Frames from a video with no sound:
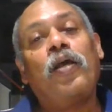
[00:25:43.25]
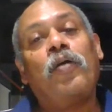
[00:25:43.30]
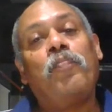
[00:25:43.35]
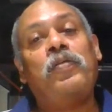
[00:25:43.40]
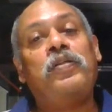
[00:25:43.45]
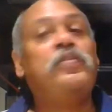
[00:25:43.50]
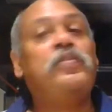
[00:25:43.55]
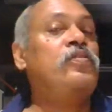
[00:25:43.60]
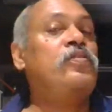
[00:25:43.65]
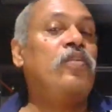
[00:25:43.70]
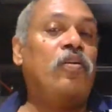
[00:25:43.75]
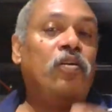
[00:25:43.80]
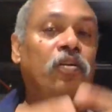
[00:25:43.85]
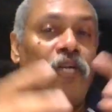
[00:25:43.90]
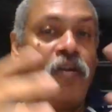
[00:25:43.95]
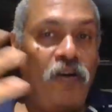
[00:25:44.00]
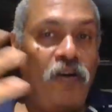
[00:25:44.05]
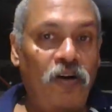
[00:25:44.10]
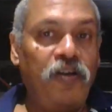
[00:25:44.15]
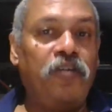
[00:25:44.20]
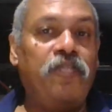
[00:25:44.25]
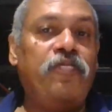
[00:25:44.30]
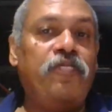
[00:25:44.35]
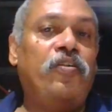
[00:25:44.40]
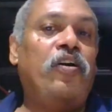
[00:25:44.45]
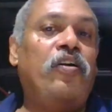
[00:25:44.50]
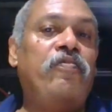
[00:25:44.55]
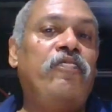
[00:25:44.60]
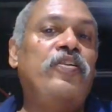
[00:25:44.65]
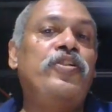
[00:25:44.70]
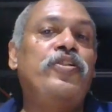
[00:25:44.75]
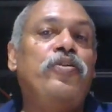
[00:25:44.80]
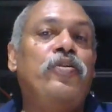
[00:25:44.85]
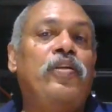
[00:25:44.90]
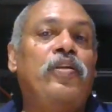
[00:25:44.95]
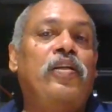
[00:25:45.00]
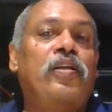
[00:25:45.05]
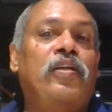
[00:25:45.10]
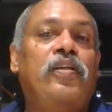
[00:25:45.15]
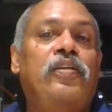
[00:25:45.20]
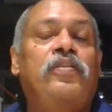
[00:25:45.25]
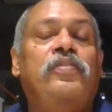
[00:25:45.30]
but there's a lot of non-visual